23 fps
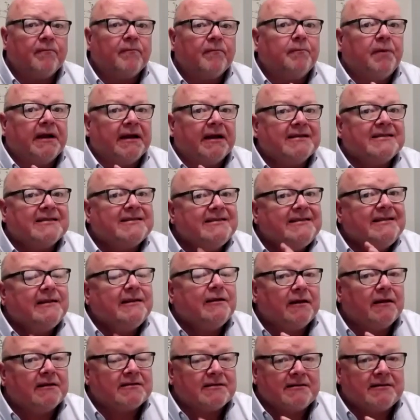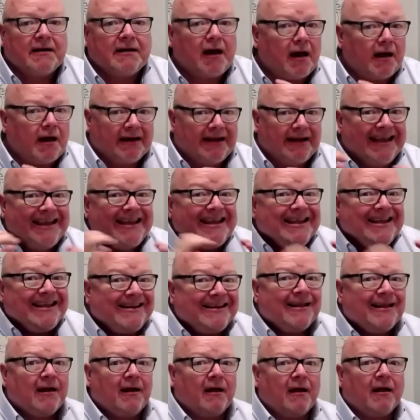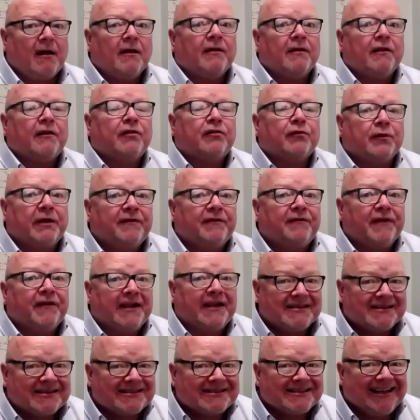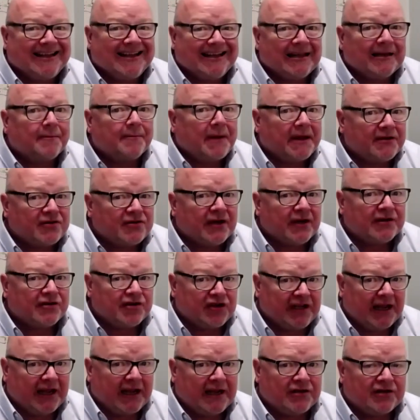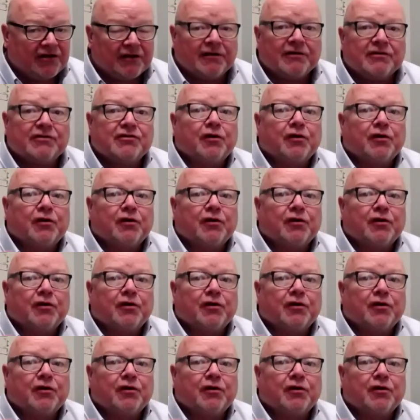but it's not in the 3 phases of healing patient education.